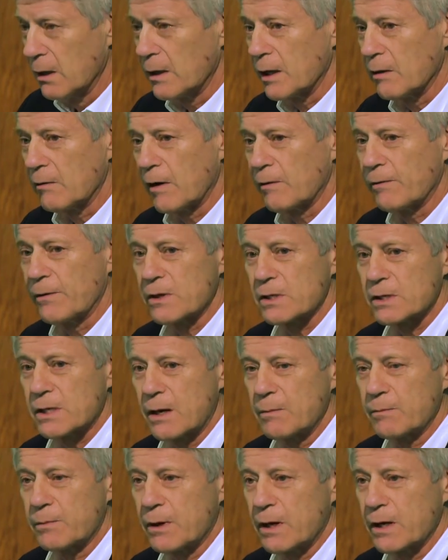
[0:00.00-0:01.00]
They're roughly the
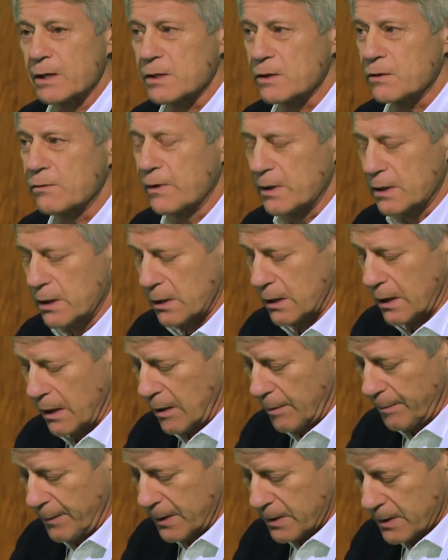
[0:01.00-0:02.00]
same price as fitted
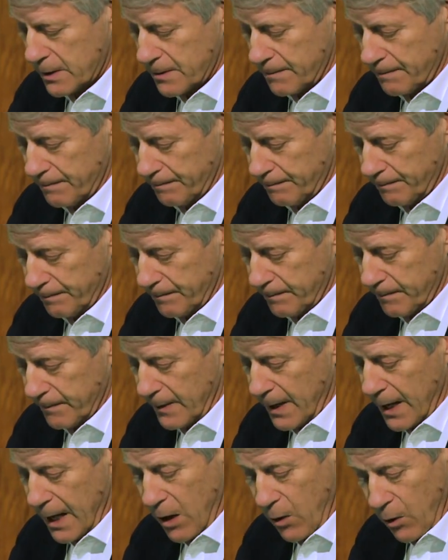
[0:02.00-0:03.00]
carpets.
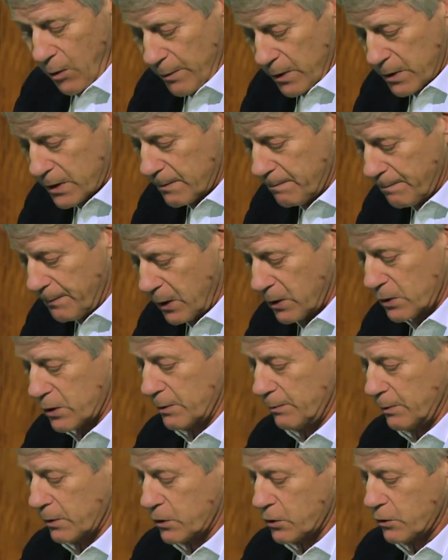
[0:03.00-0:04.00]
They're almost
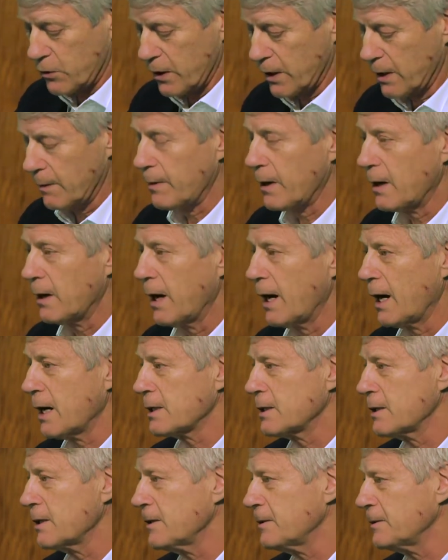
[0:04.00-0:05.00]
impossible to trigger by
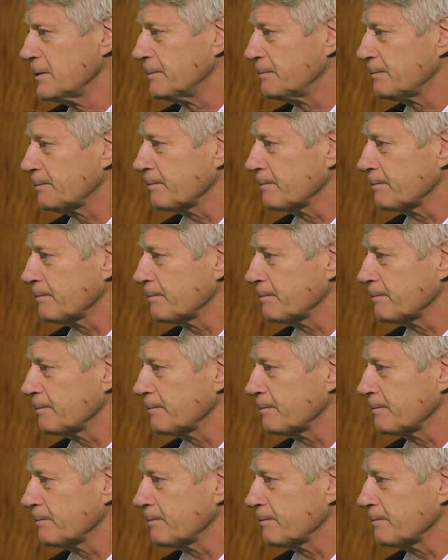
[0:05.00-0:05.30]
accident.